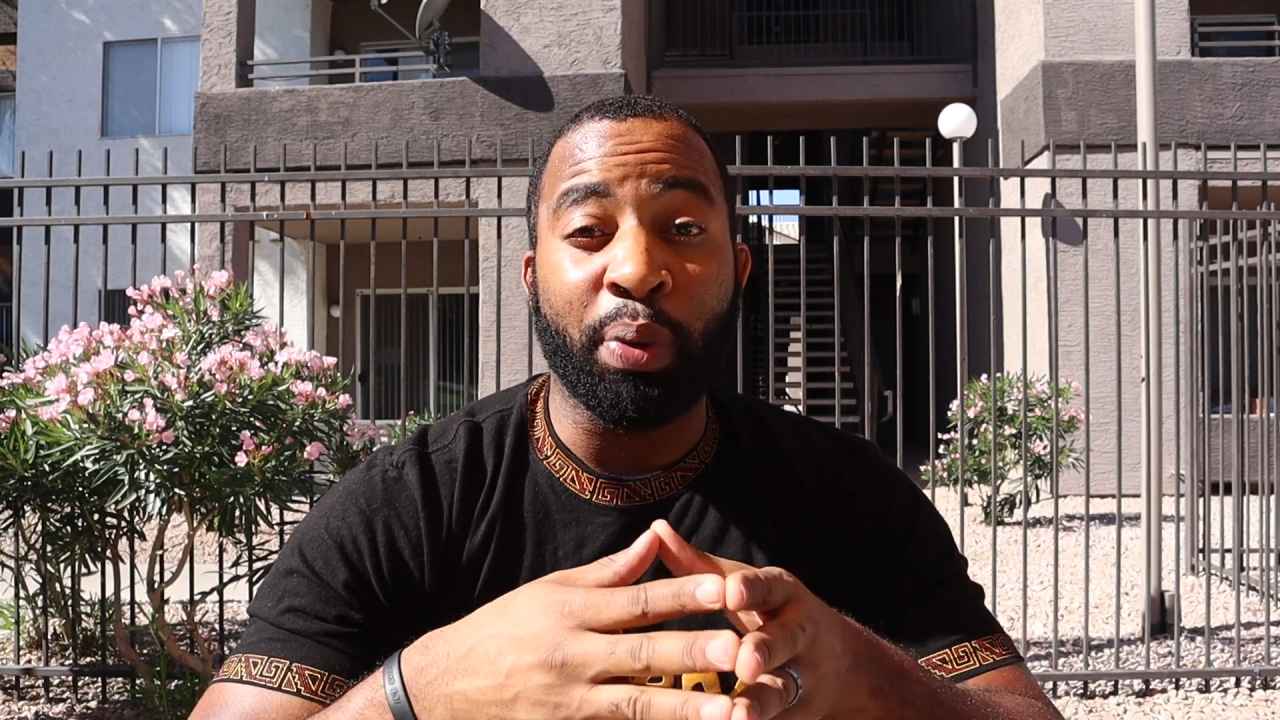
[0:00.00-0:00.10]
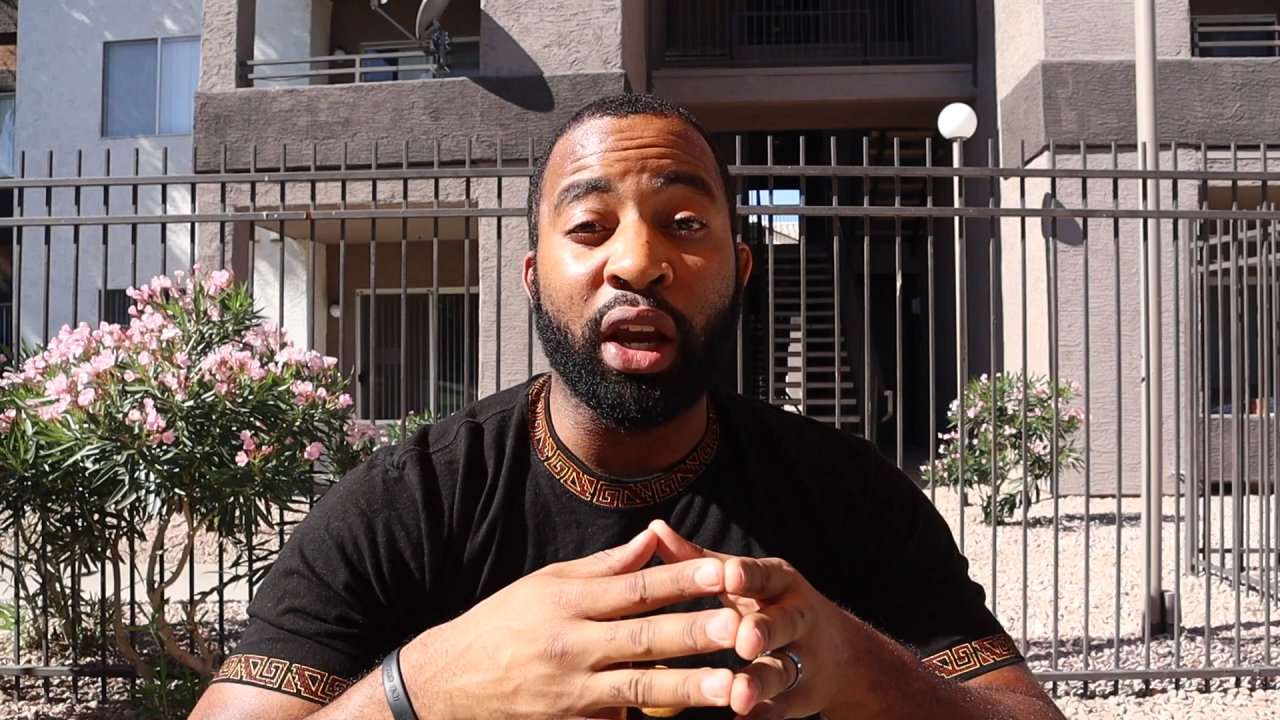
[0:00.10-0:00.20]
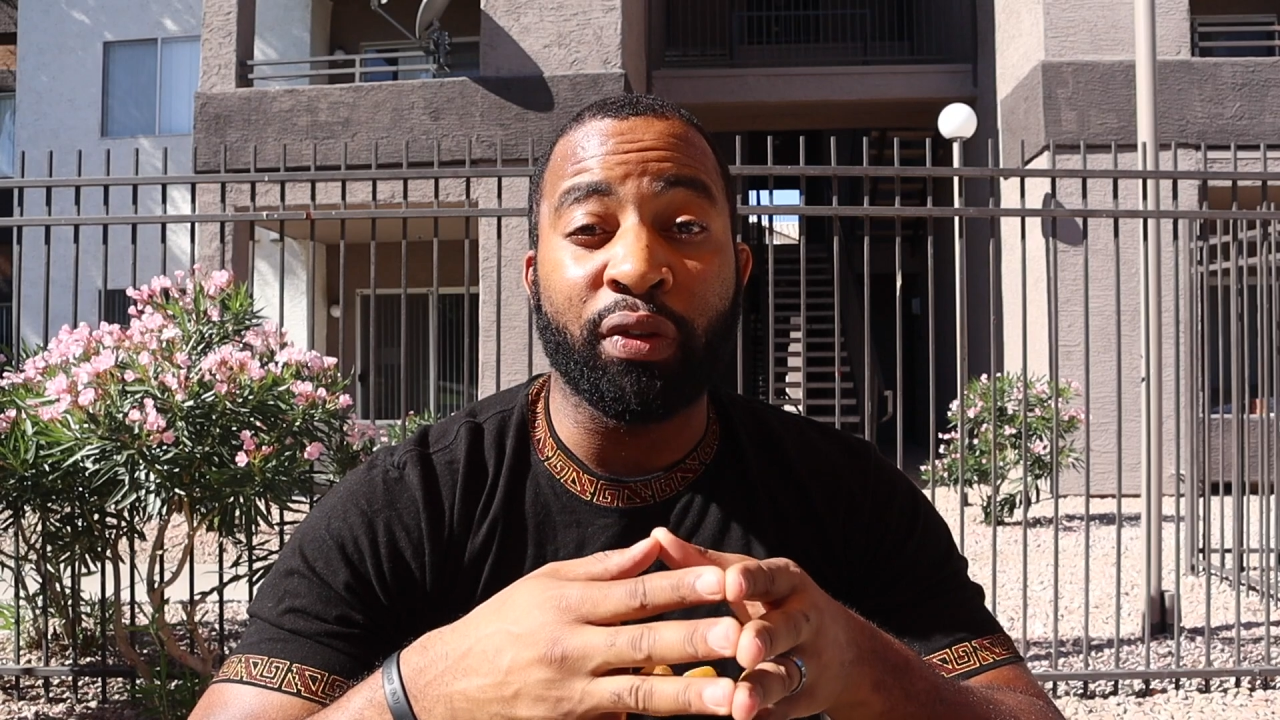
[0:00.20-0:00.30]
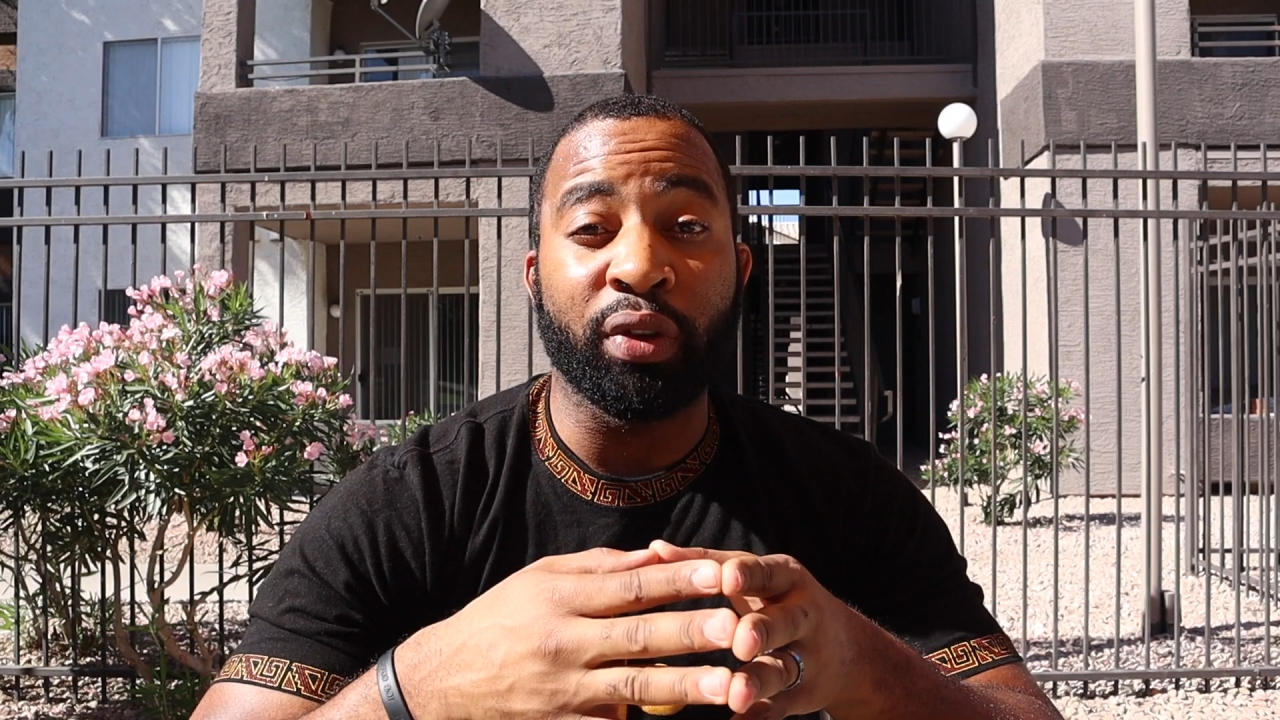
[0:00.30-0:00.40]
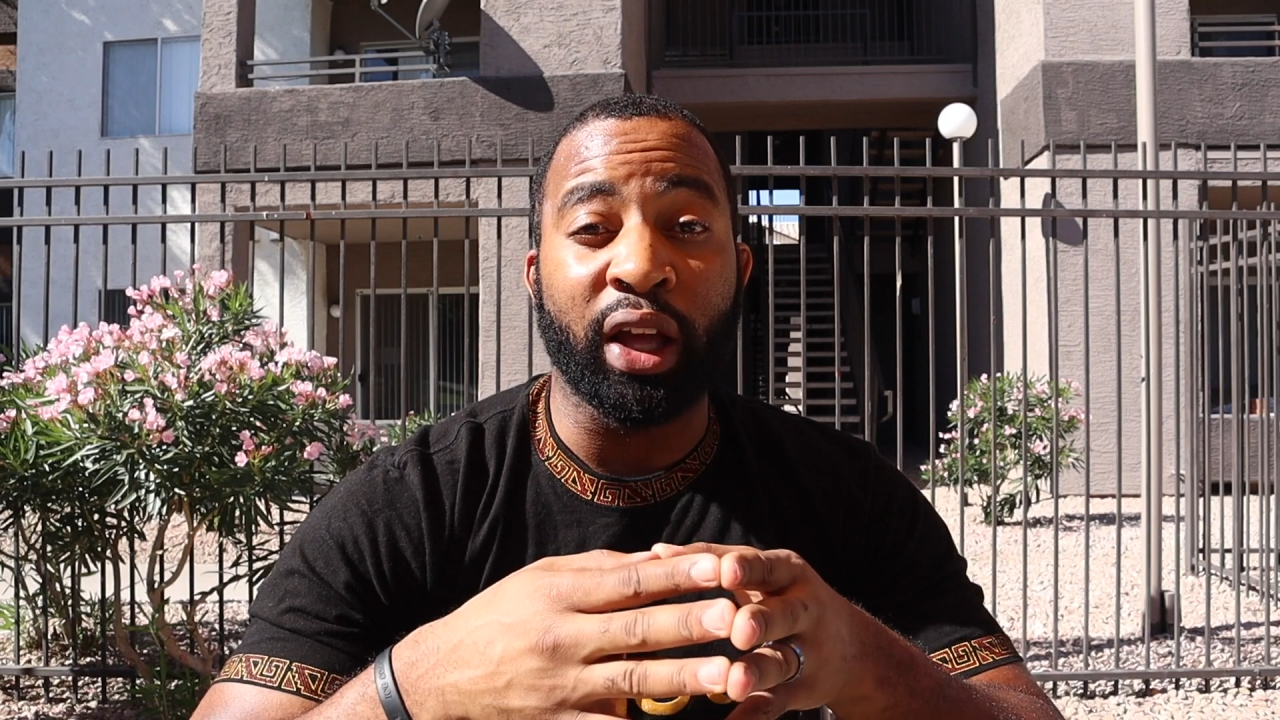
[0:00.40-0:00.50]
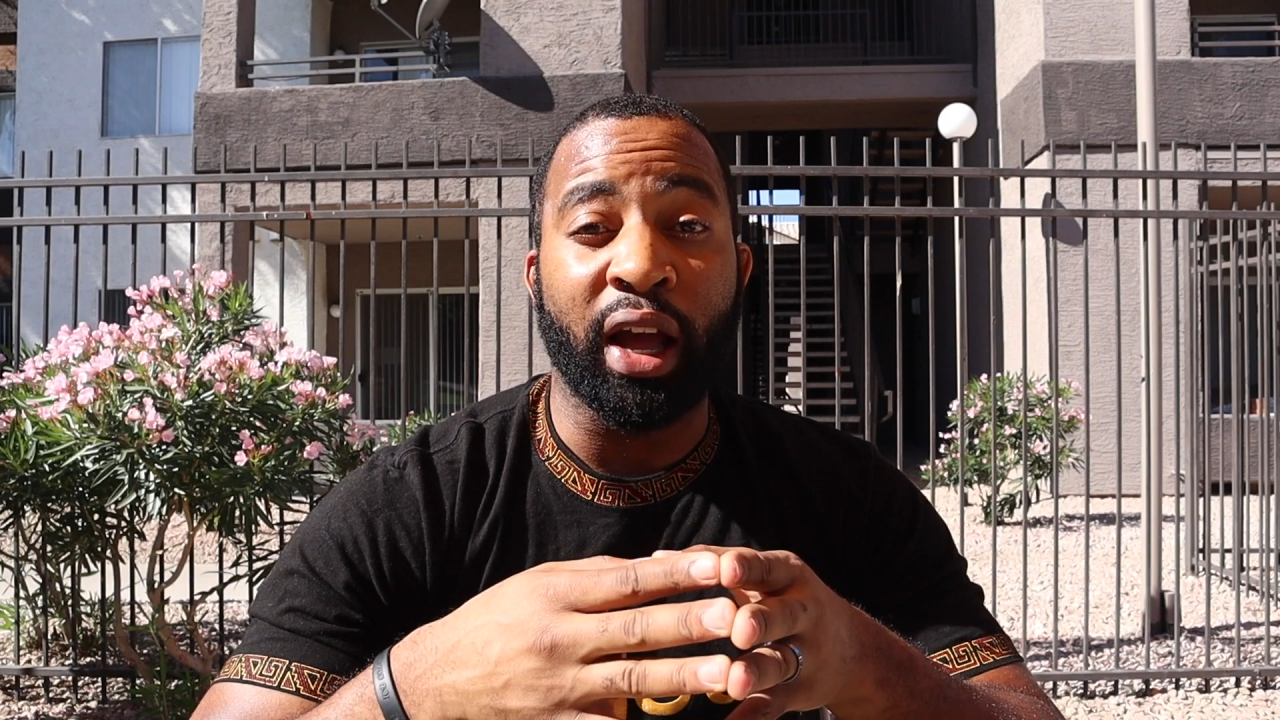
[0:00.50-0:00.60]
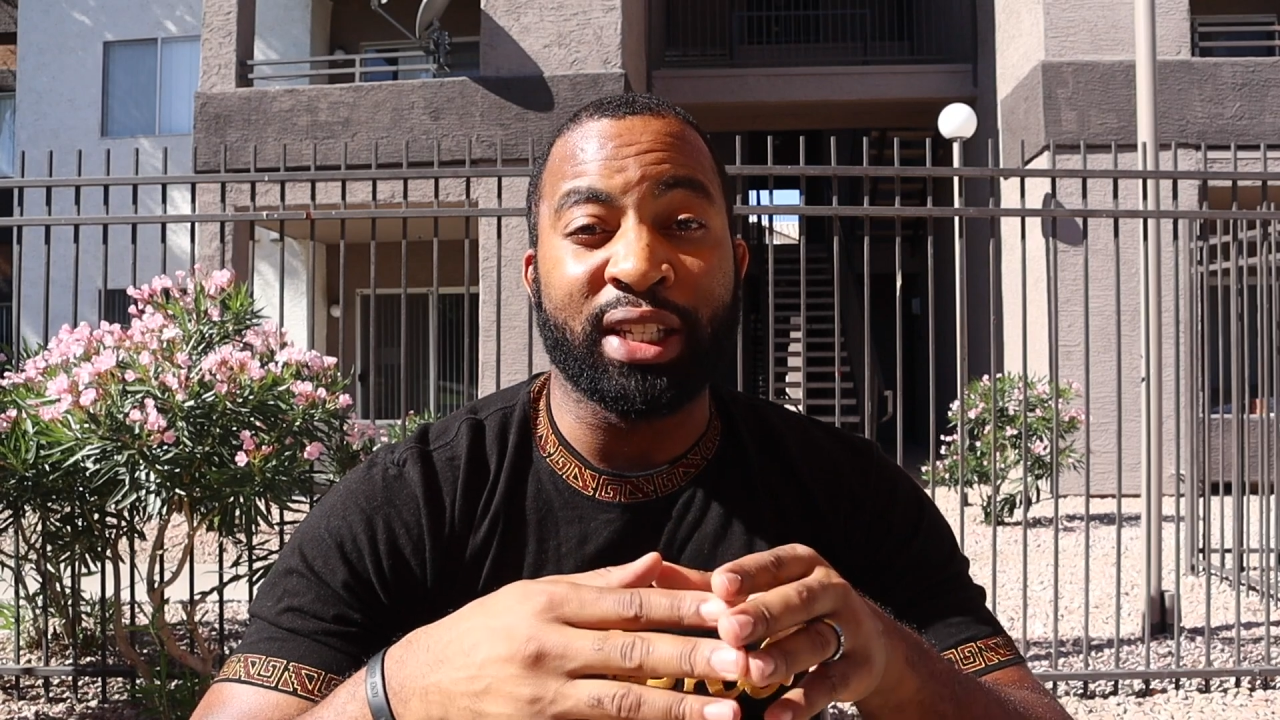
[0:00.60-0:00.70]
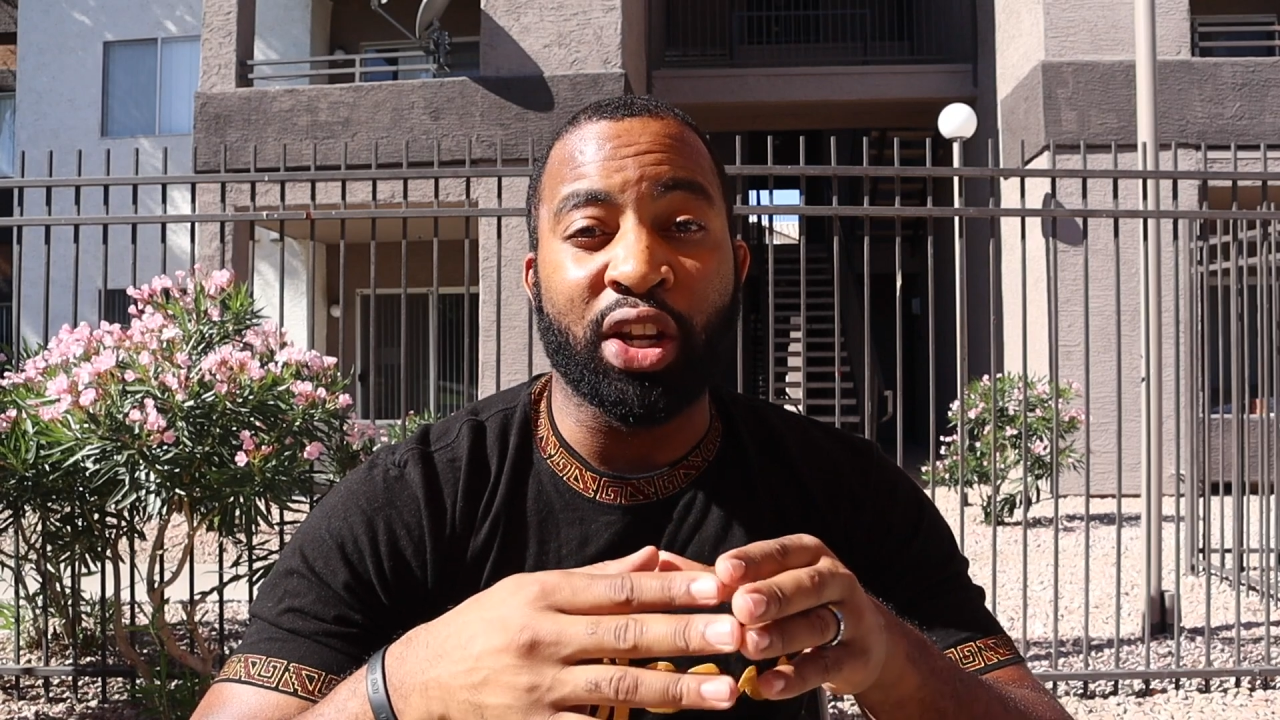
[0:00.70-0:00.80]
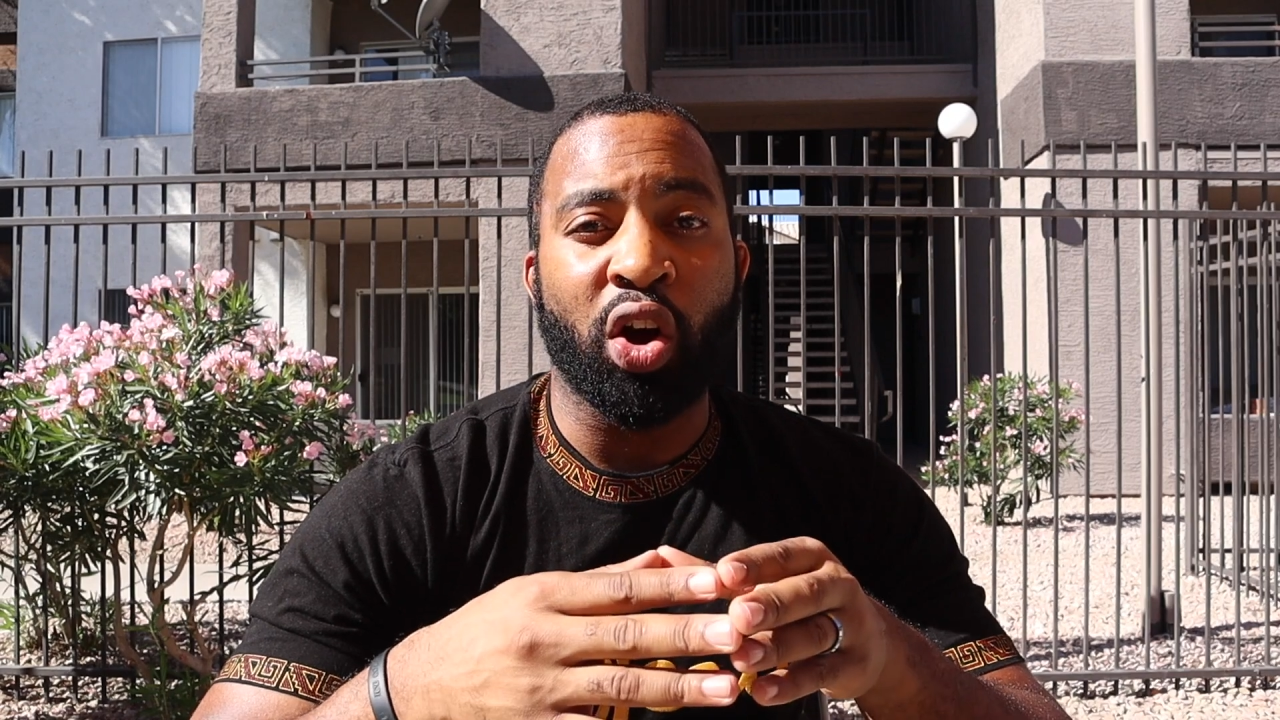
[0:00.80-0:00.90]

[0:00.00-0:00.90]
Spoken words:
paid for that.